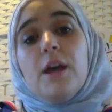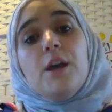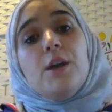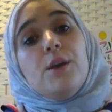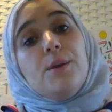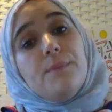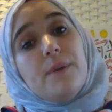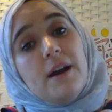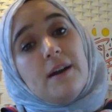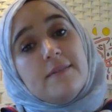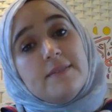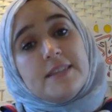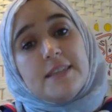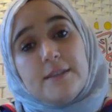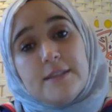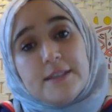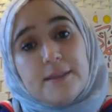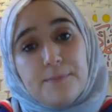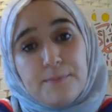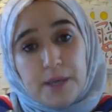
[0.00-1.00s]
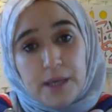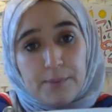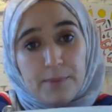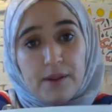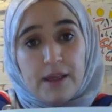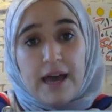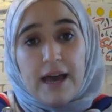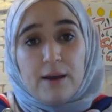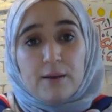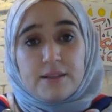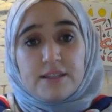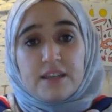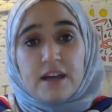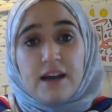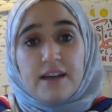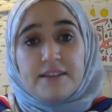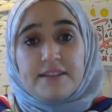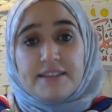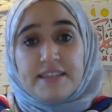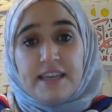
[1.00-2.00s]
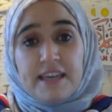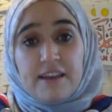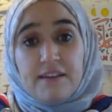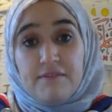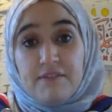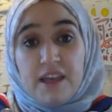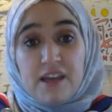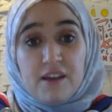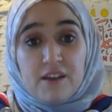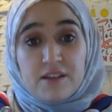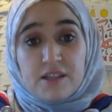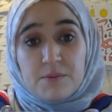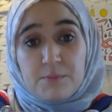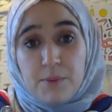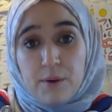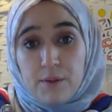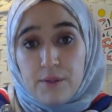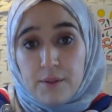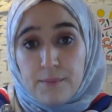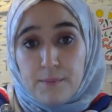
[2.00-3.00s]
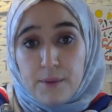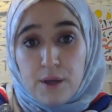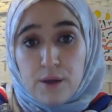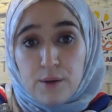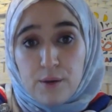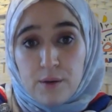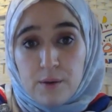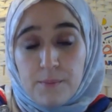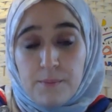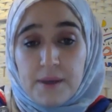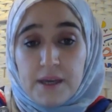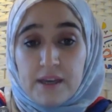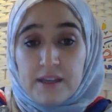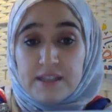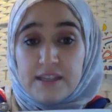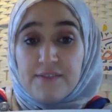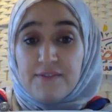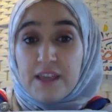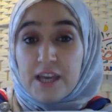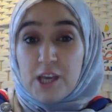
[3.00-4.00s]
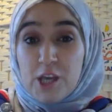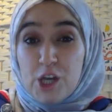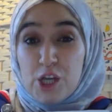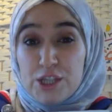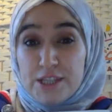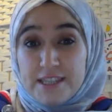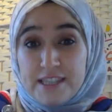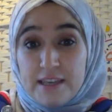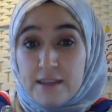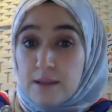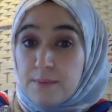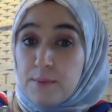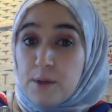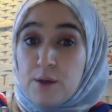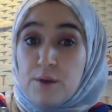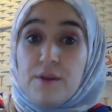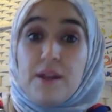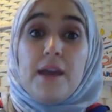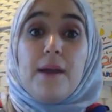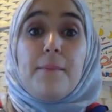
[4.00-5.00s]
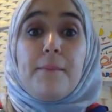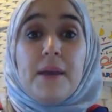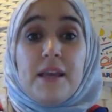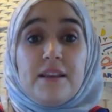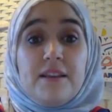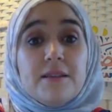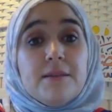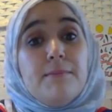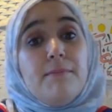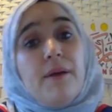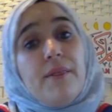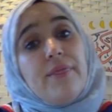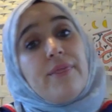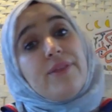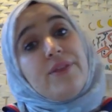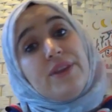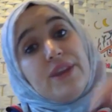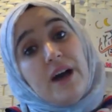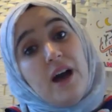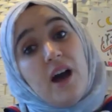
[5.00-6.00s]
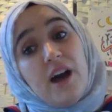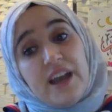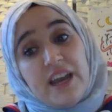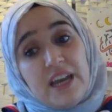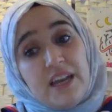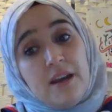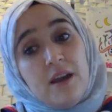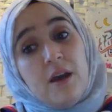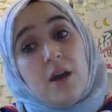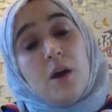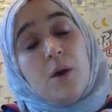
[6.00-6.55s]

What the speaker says: you might have seen some people outside seeing if they could spot the moon, because if they could see the moon, it means month 9,